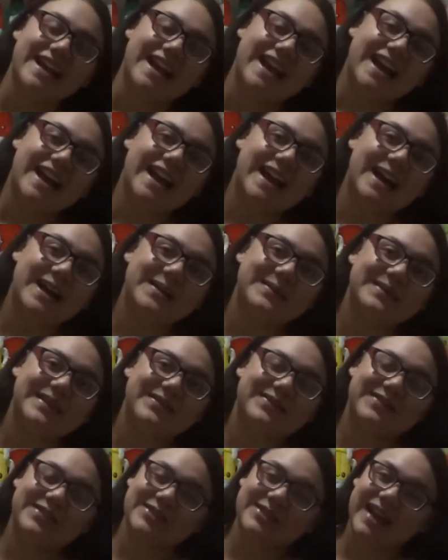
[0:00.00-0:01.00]

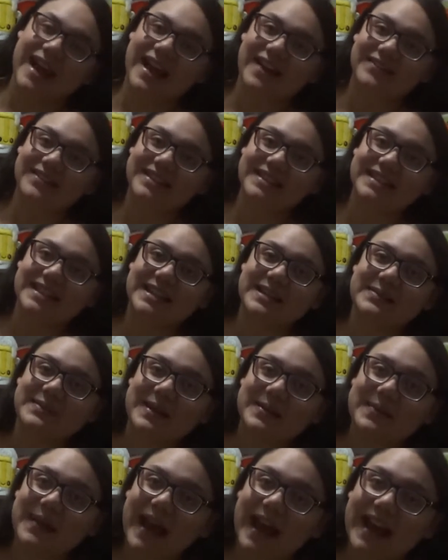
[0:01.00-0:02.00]
If you haven't seen my
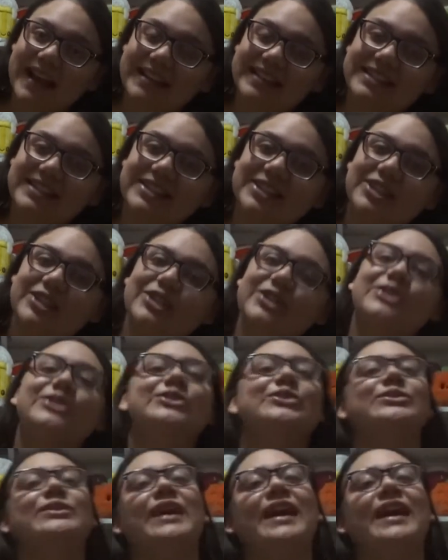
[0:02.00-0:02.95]
past 2,